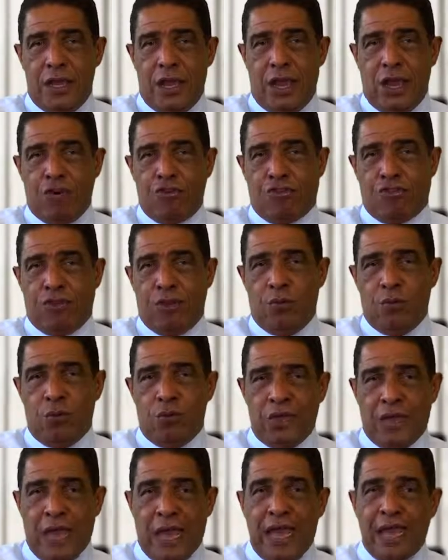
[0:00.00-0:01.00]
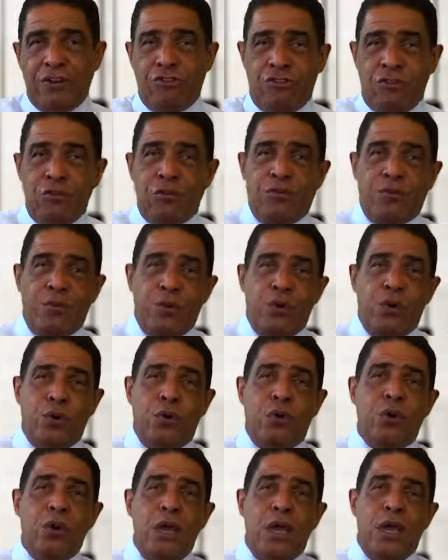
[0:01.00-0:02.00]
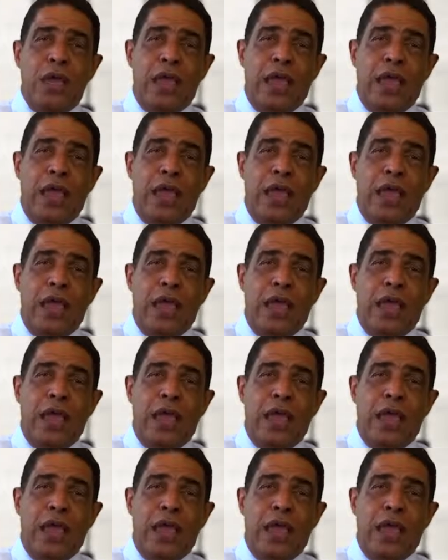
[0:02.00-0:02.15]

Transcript: He or she will guide you through